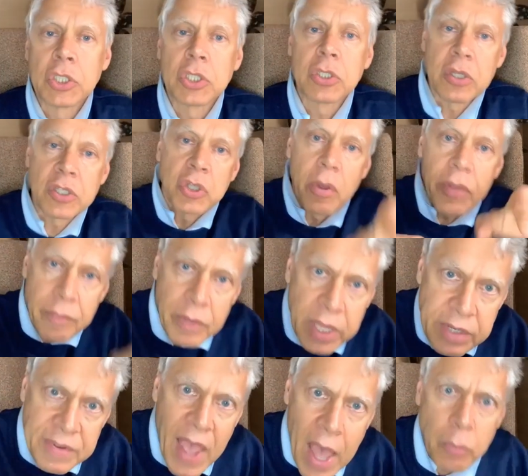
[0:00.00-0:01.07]
to show they're really
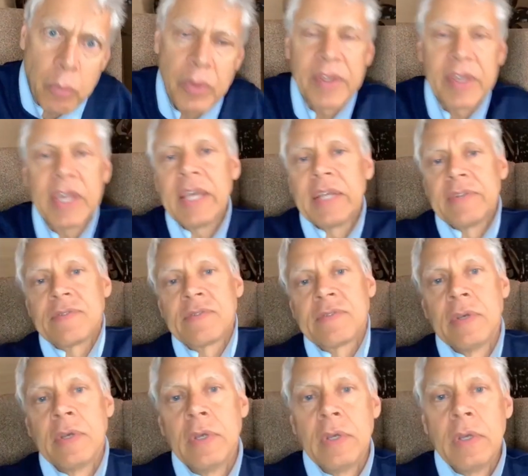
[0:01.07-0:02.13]
down with the kids.
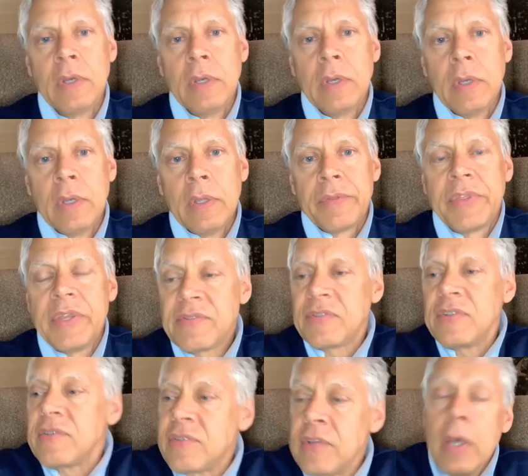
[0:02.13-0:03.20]
This
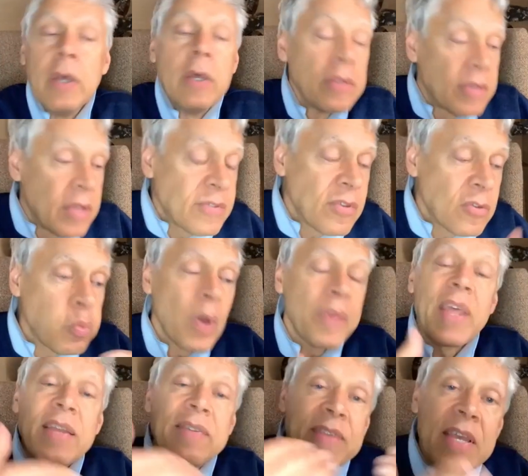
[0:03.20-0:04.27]
is, this is what
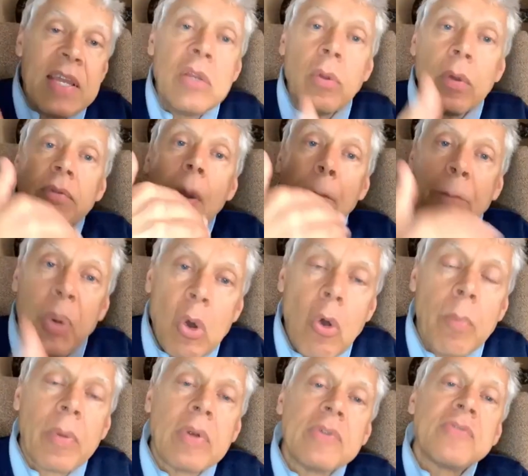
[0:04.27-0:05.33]
they didn't, the
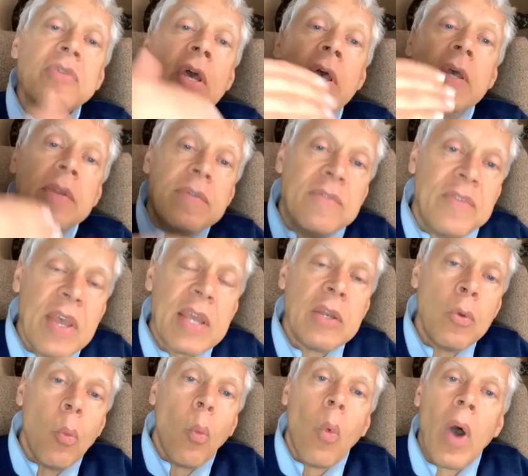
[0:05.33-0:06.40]
boomers
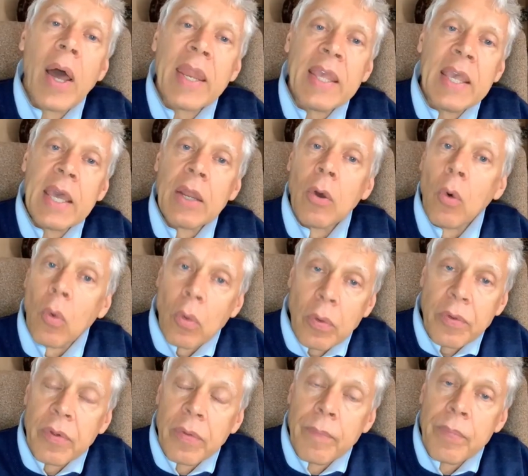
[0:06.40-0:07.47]
didn't want to get
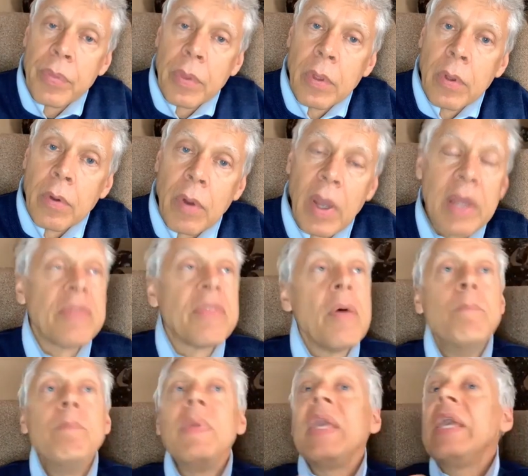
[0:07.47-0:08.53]
old, right? The
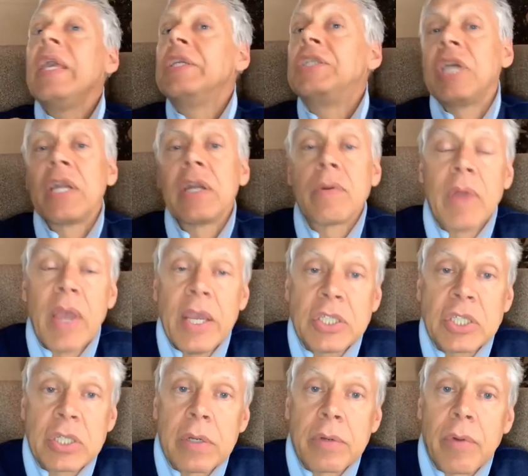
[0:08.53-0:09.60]
me
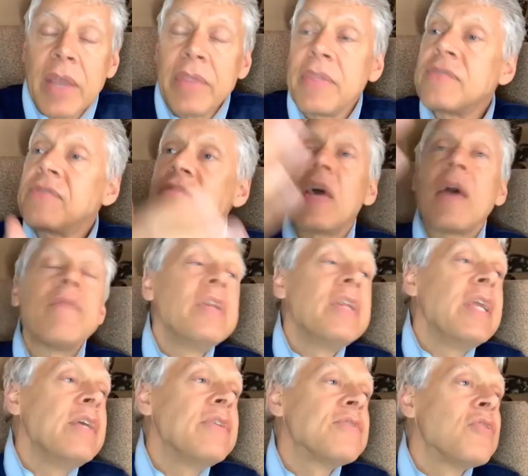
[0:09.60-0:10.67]
generation, right? The
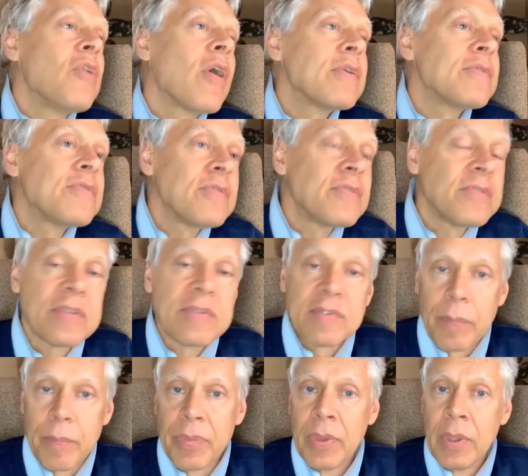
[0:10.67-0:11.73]
seventies
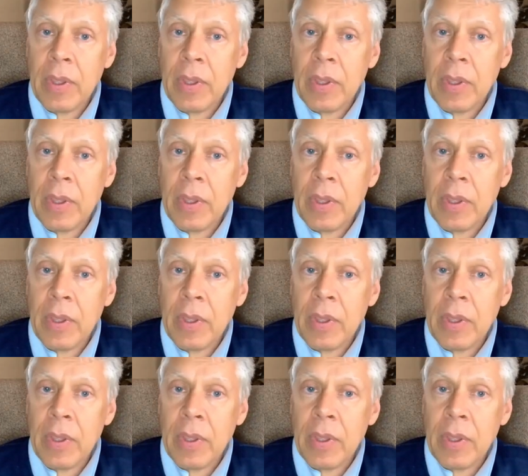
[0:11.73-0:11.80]
narcissism,